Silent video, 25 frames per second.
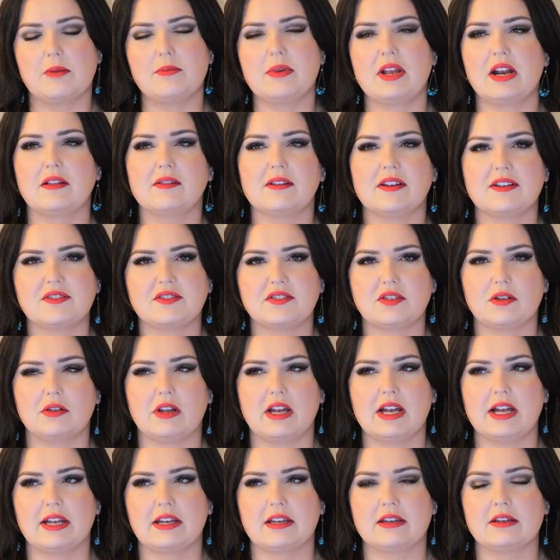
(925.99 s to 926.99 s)
I mean, unless you're
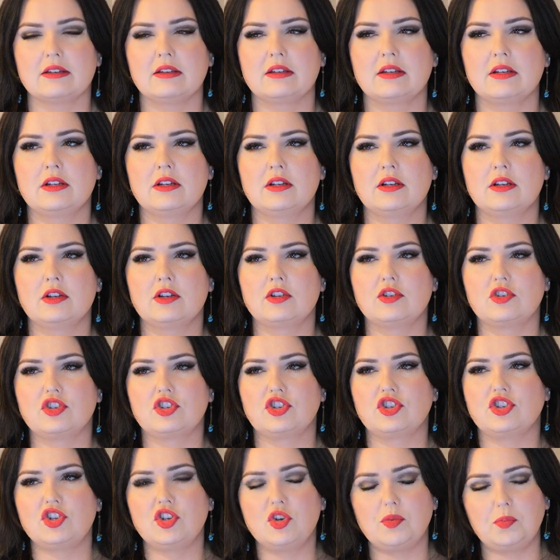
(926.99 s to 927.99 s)
like
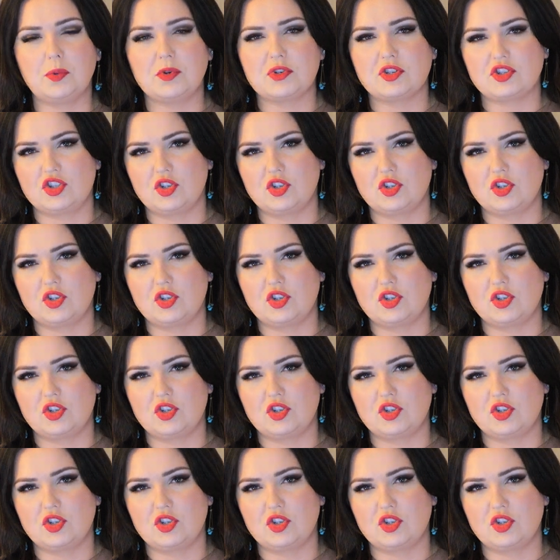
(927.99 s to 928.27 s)
super,